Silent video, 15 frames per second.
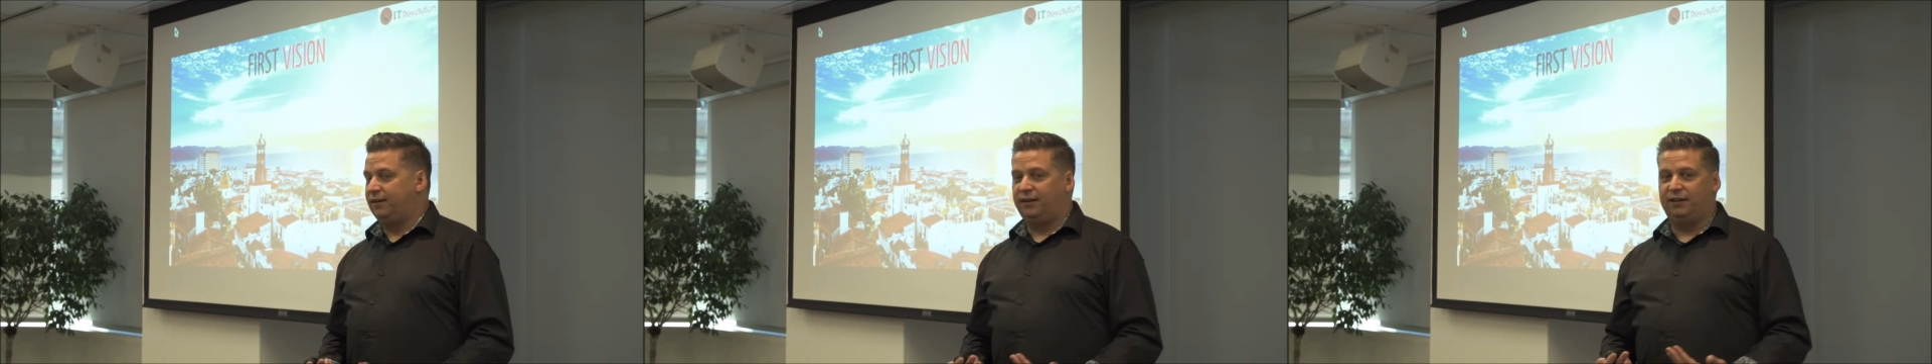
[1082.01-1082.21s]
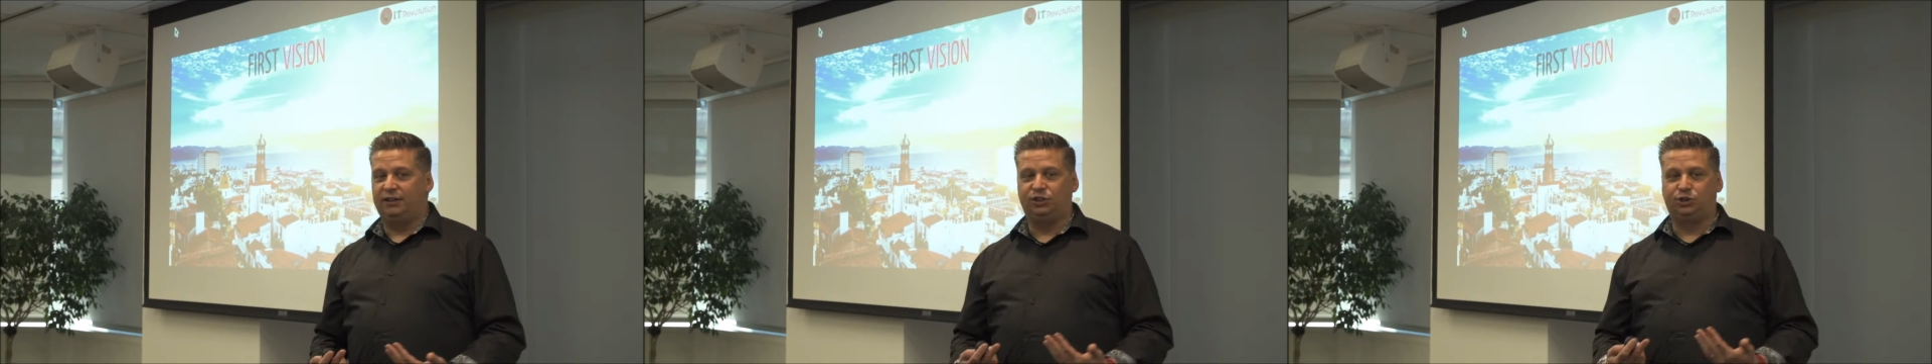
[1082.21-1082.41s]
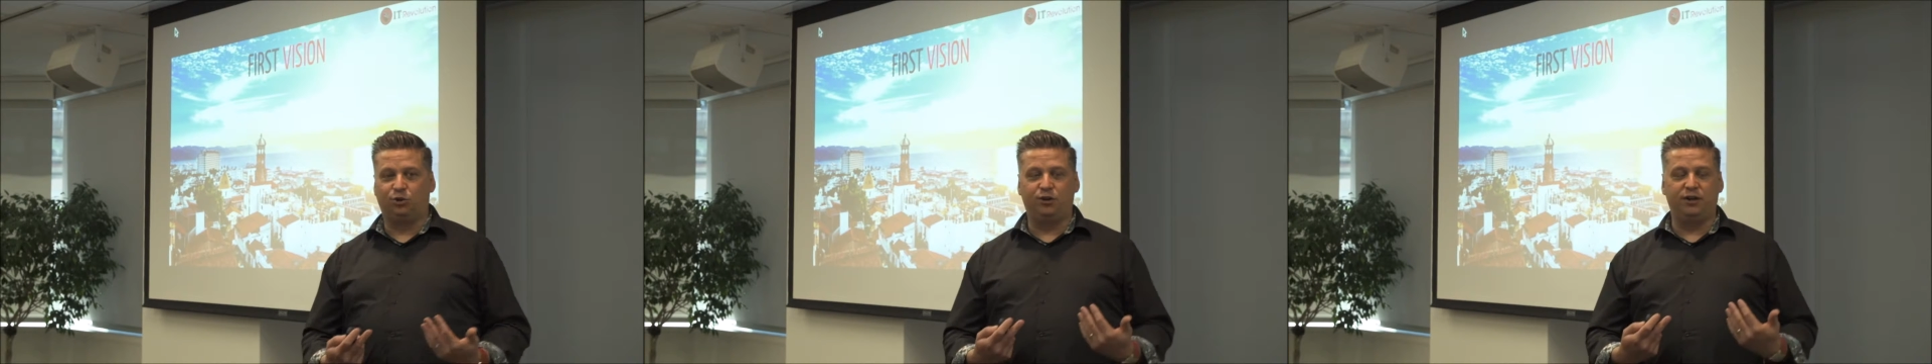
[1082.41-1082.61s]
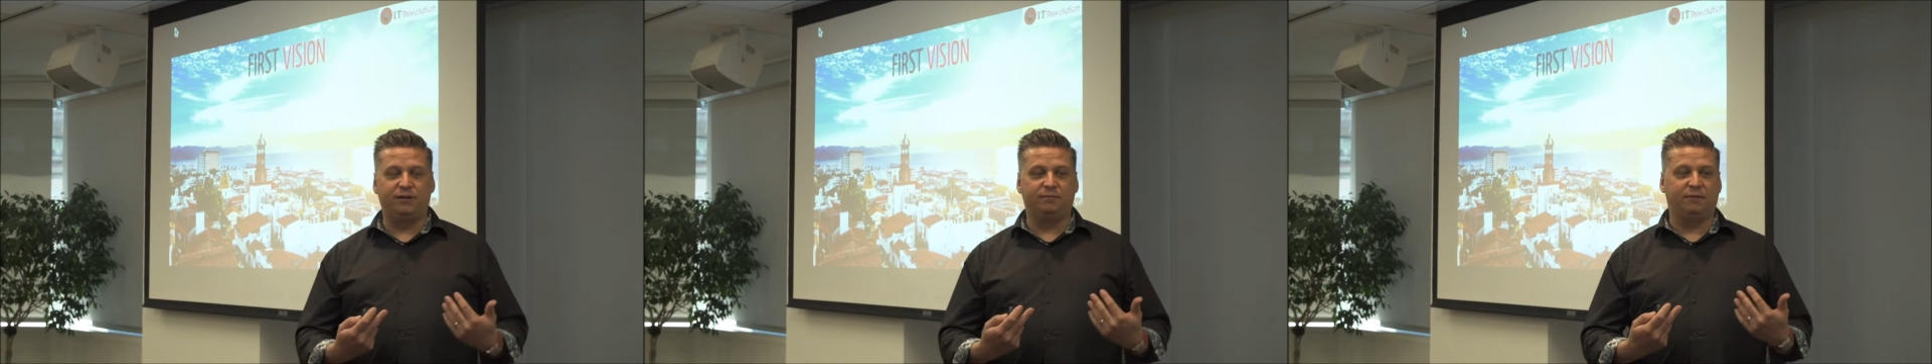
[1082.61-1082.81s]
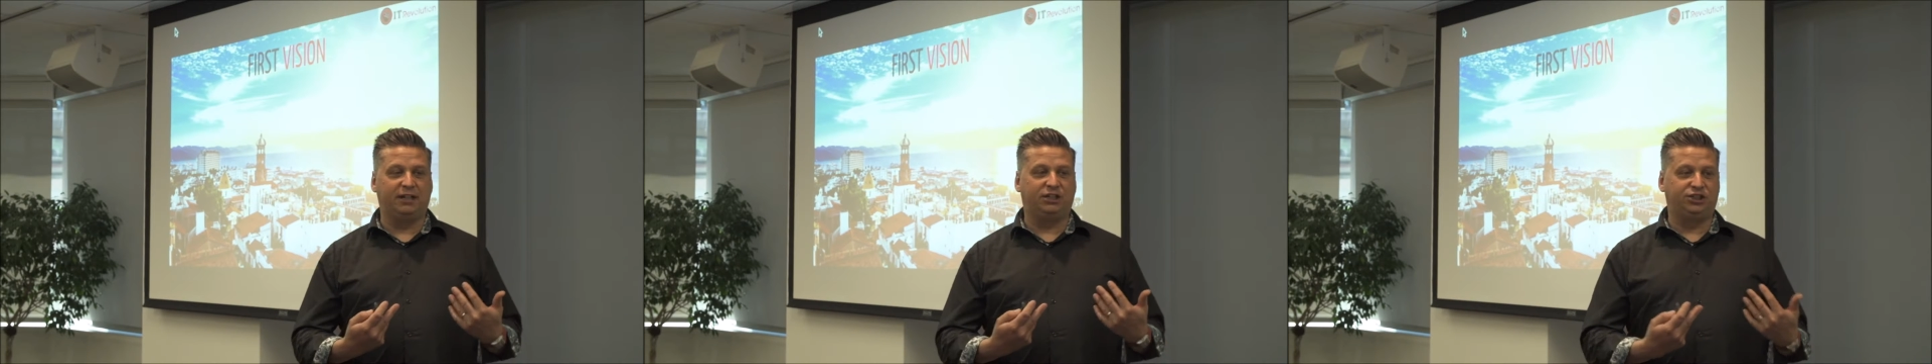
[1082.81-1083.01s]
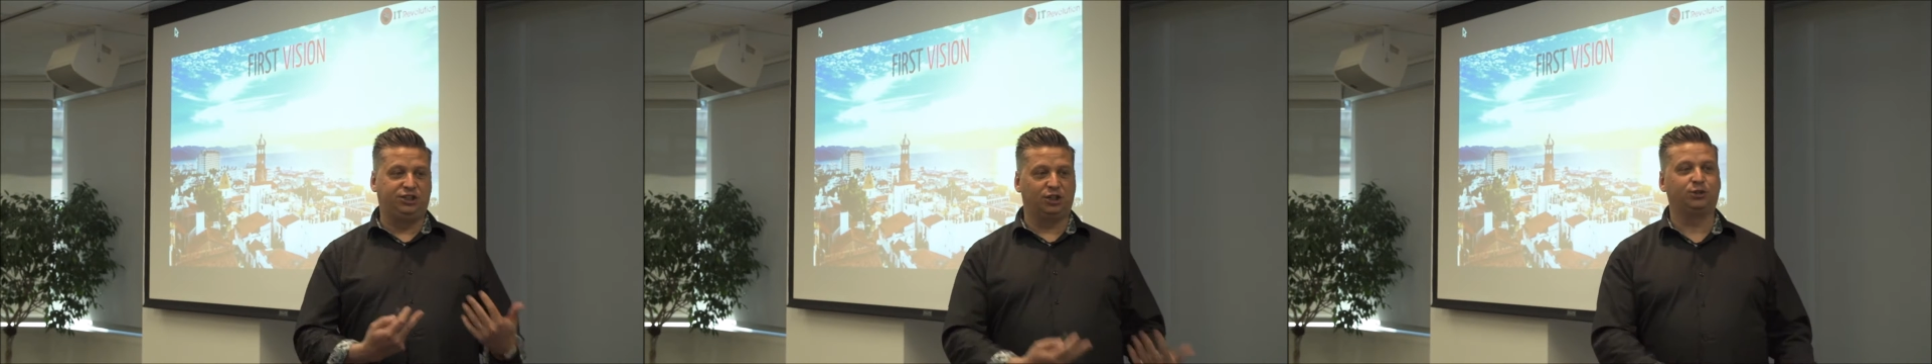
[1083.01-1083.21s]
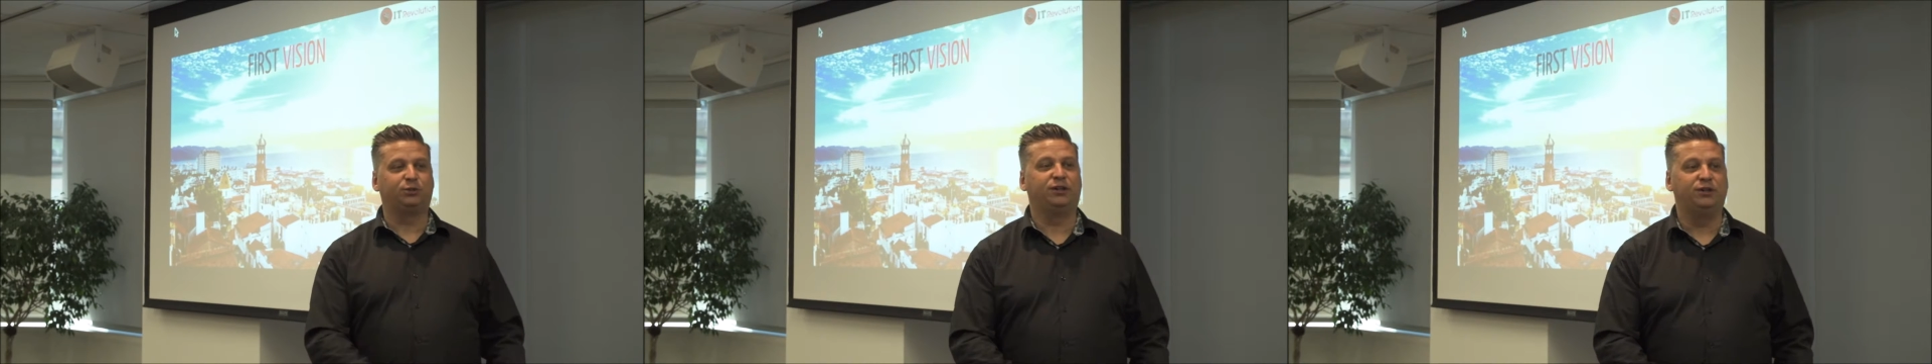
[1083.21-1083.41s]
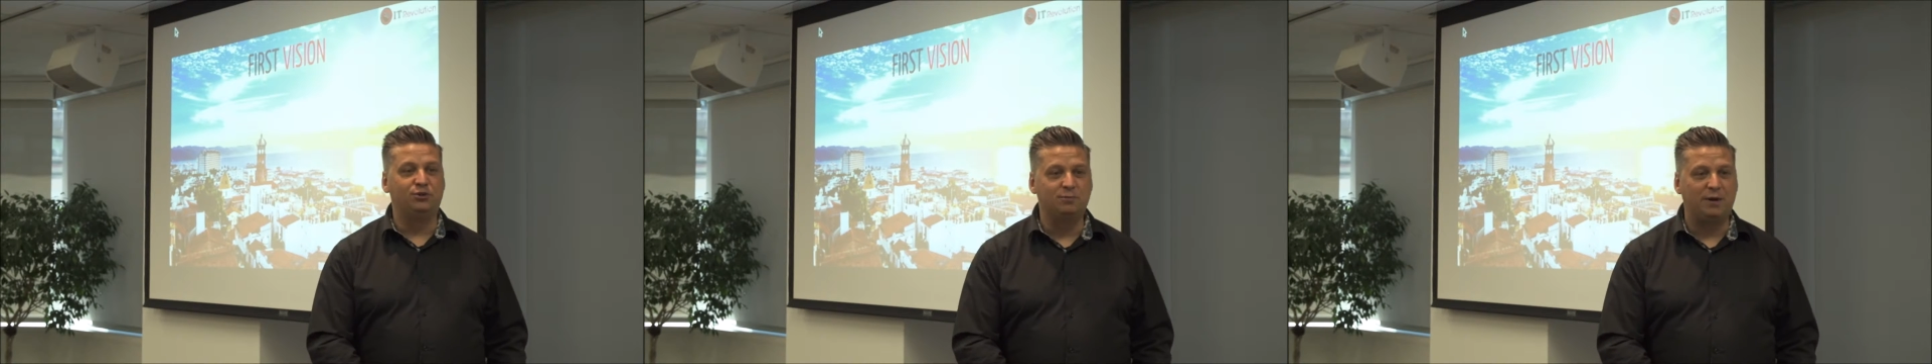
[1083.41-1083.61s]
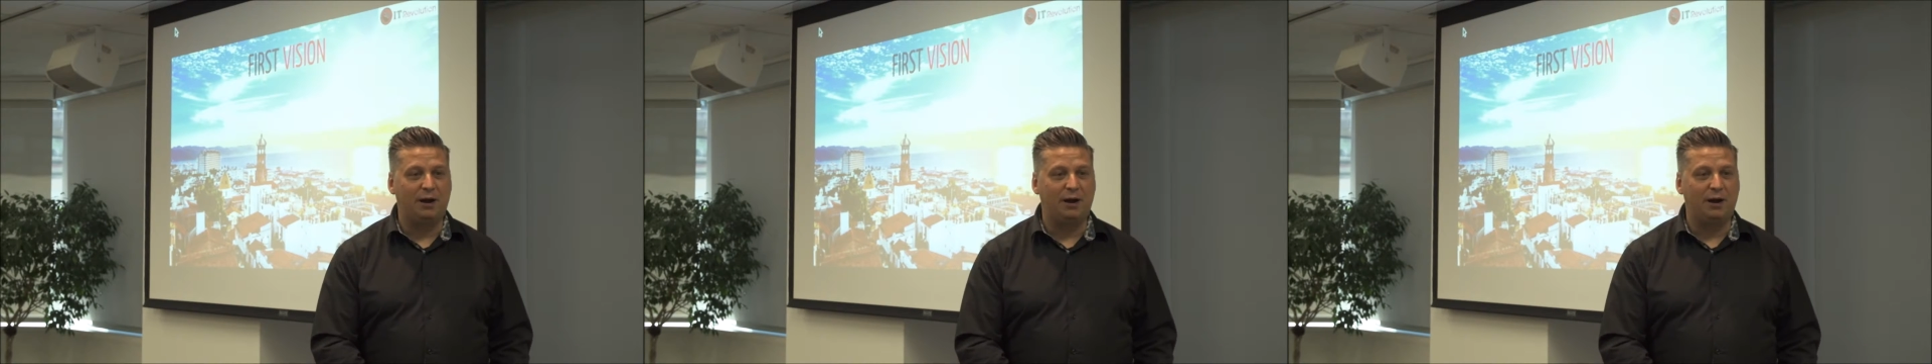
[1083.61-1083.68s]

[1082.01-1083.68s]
enjoying my children, whom I